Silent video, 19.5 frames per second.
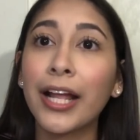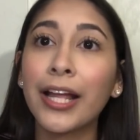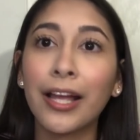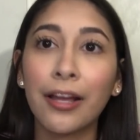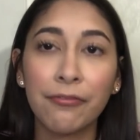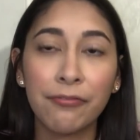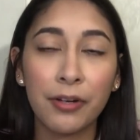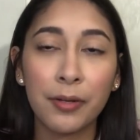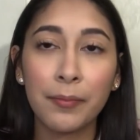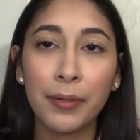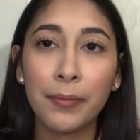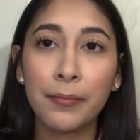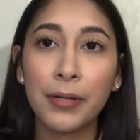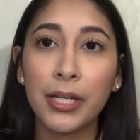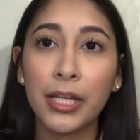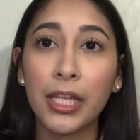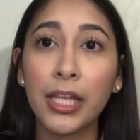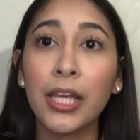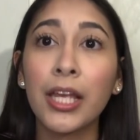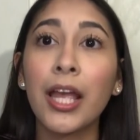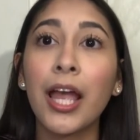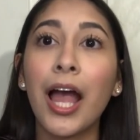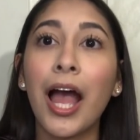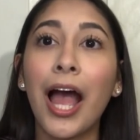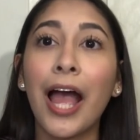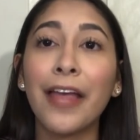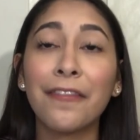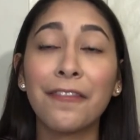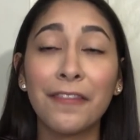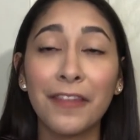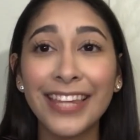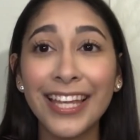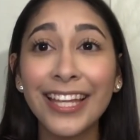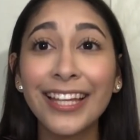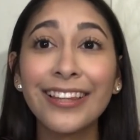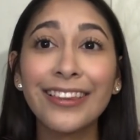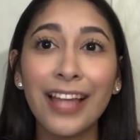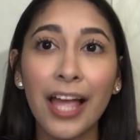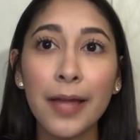I can't find my money. I
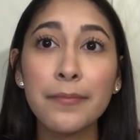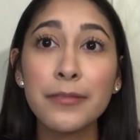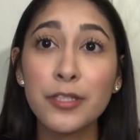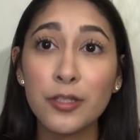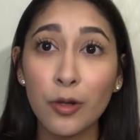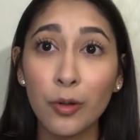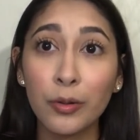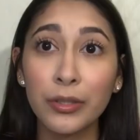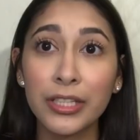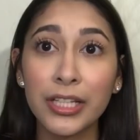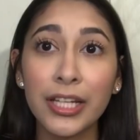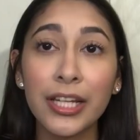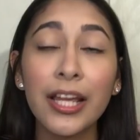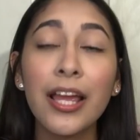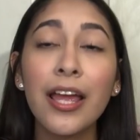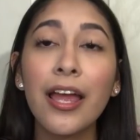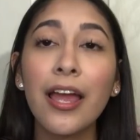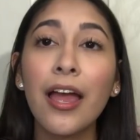think Lime stole it.